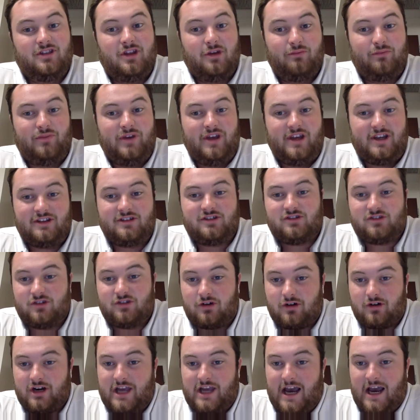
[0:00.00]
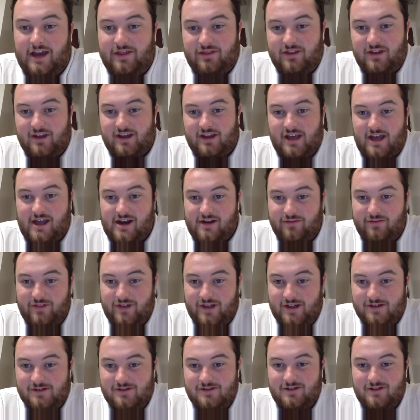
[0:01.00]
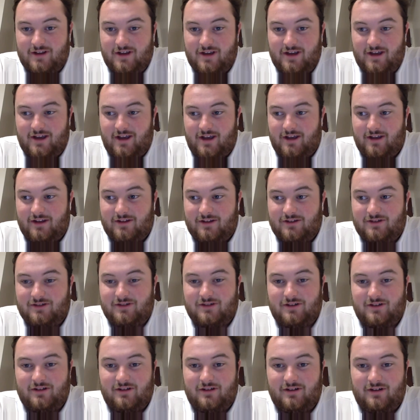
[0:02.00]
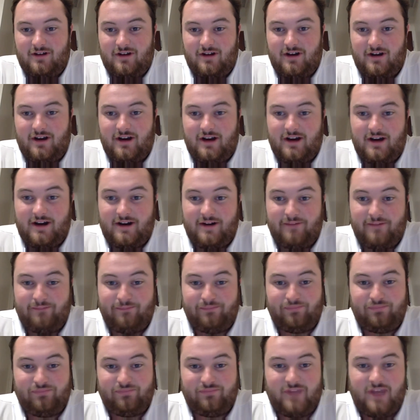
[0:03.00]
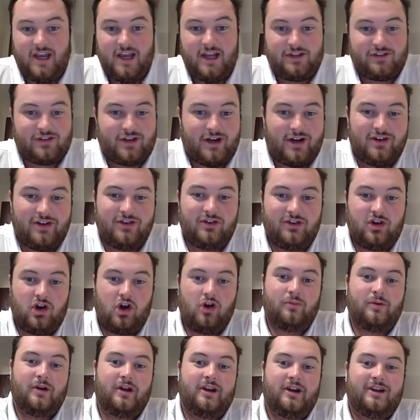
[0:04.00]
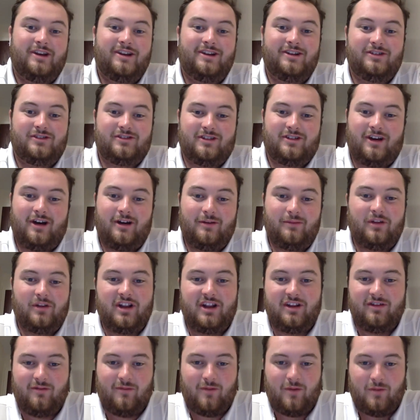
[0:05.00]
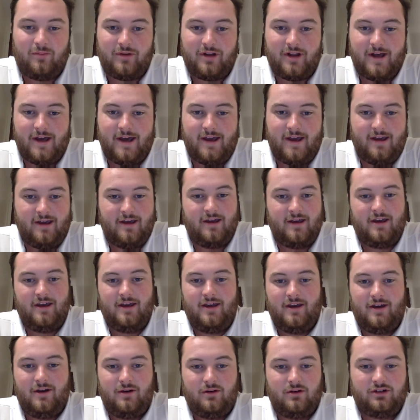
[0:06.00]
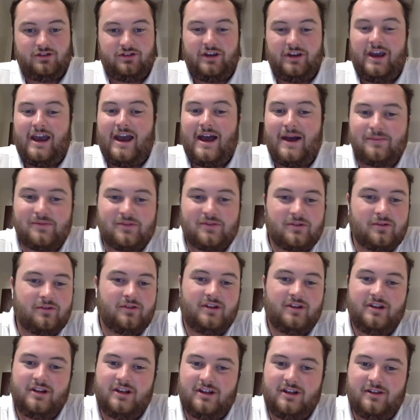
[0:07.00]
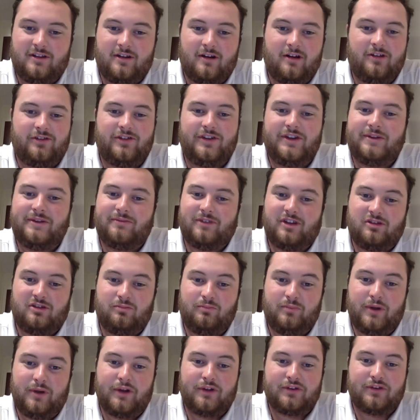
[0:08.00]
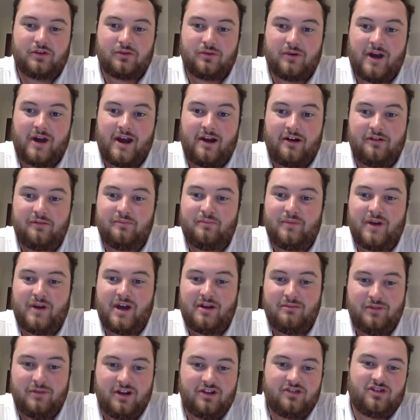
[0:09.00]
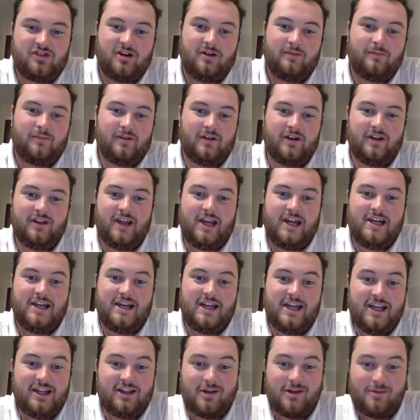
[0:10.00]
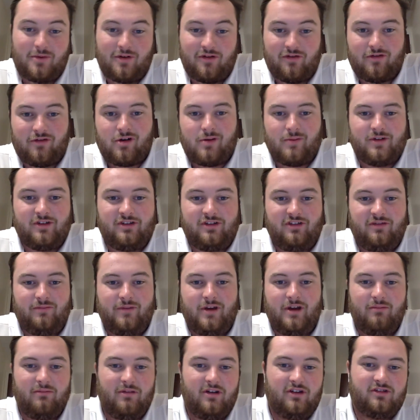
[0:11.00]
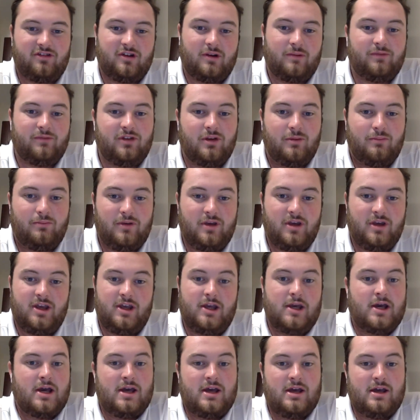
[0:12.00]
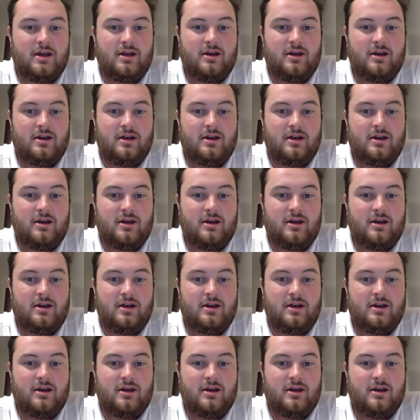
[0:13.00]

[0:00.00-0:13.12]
the biggest story, I think, out of this is Anton Khudobin and his unbelievable play, which they absolutely need. They're a team that's built around Ben Bishop, and they need the performance of Ben Bishop to be